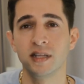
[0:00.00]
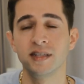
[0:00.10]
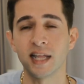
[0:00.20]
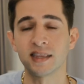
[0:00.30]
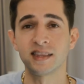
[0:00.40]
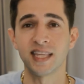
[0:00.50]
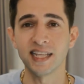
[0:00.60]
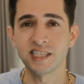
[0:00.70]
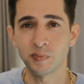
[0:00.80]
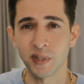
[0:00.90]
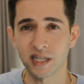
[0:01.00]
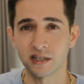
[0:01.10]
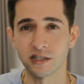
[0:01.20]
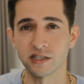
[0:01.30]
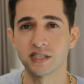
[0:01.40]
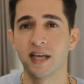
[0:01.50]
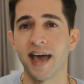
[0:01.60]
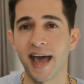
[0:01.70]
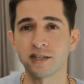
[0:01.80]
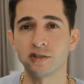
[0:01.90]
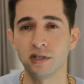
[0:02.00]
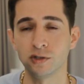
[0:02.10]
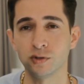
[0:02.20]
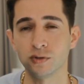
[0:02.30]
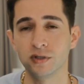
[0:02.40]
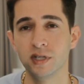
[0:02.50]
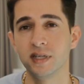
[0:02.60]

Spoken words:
that TED speakers actually do